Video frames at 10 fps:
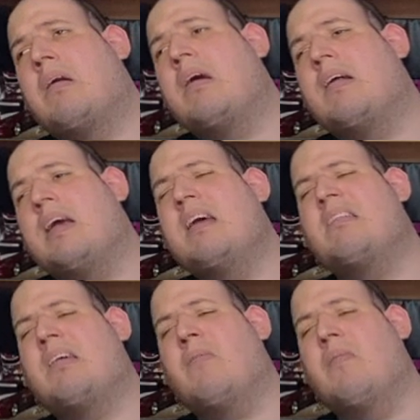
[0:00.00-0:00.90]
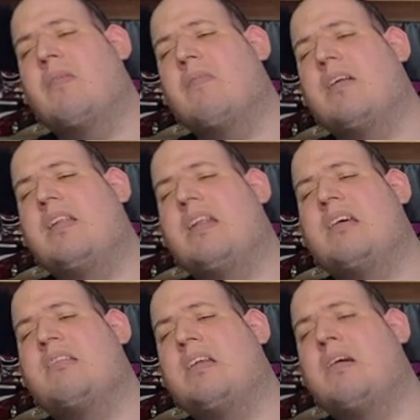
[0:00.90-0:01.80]
could hit someone with
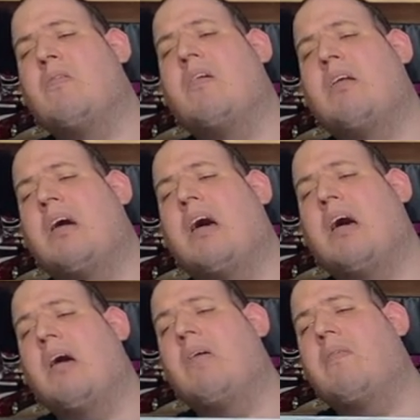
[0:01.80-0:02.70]
this and it would hurt,